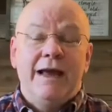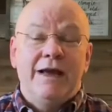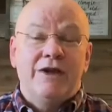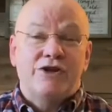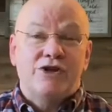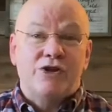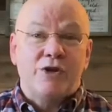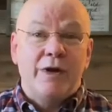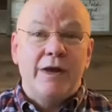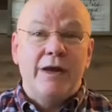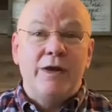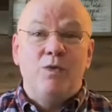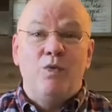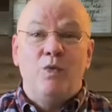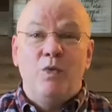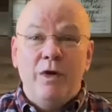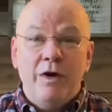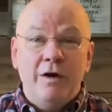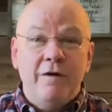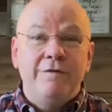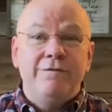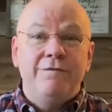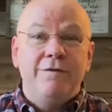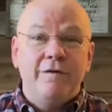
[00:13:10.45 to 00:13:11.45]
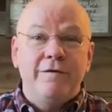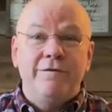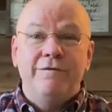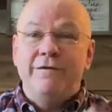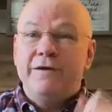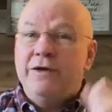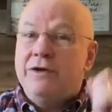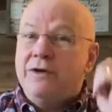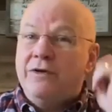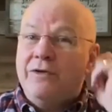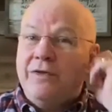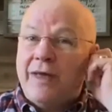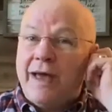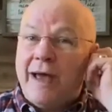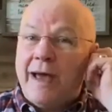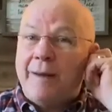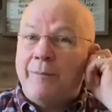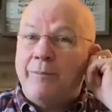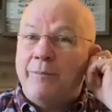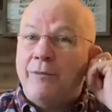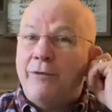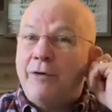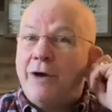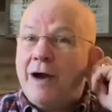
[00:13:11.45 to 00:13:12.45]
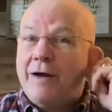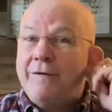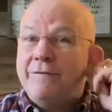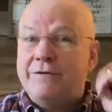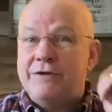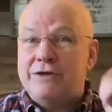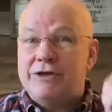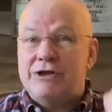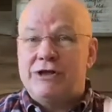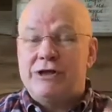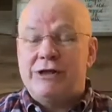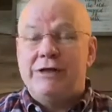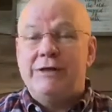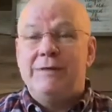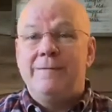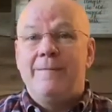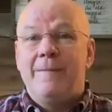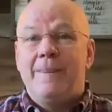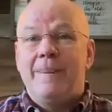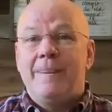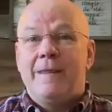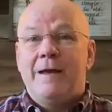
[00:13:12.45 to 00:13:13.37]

So he will fulfill that prophecy